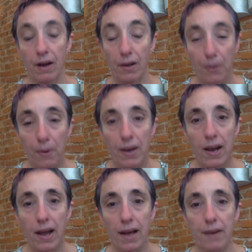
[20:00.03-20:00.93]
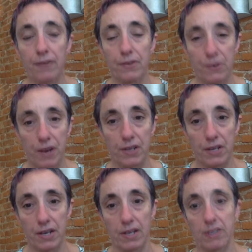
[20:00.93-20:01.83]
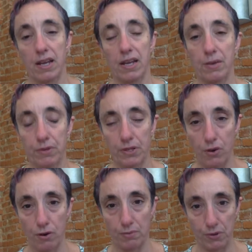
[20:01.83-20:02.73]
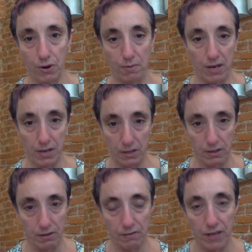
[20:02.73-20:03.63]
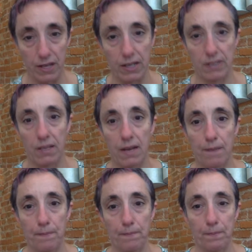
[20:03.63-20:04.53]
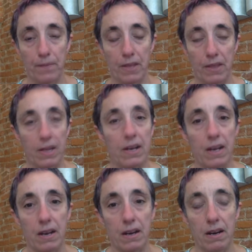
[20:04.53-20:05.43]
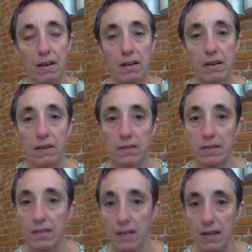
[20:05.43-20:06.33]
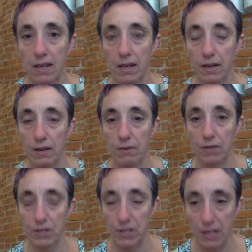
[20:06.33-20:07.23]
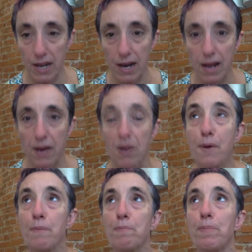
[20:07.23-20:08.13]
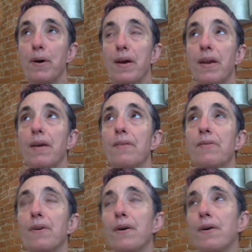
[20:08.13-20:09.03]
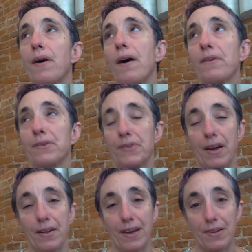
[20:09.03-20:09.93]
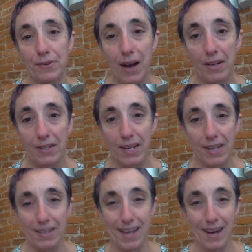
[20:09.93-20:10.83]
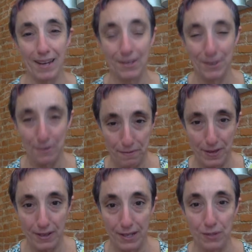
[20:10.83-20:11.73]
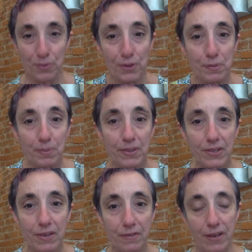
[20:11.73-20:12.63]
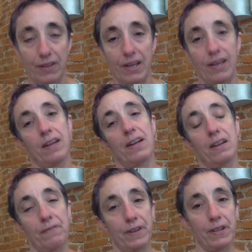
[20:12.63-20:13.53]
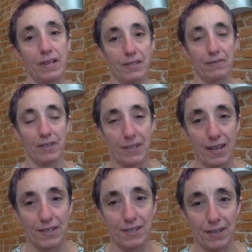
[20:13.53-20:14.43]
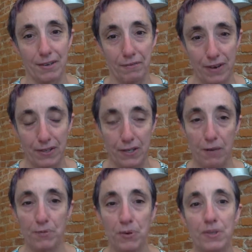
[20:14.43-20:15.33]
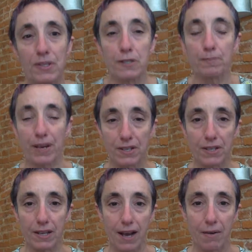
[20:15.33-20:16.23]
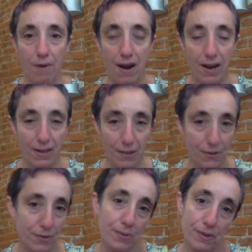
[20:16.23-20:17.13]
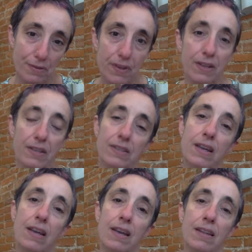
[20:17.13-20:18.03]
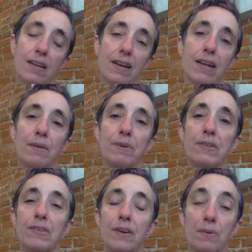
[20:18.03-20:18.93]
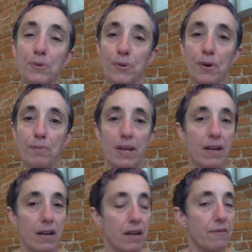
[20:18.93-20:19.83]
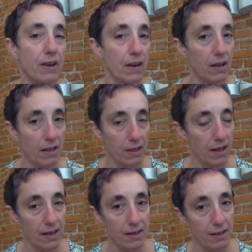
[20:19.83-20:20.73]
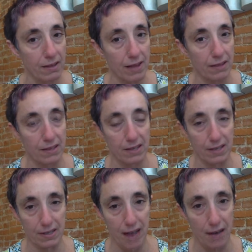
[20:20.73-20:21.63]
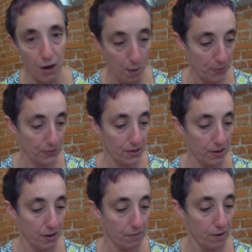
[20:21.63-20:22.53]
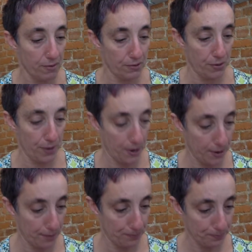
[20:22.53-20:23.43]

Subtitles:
On the one hand, the tragedy is he was so absorbed in his own feelings that he didn't see what she needed. But the other side of that tragedy is that his own feelings were specifically feelings of connection and friendship. So it's especially ironic that those were the feelings that he was absorbed in, given that that's the exact opposite of what was going on.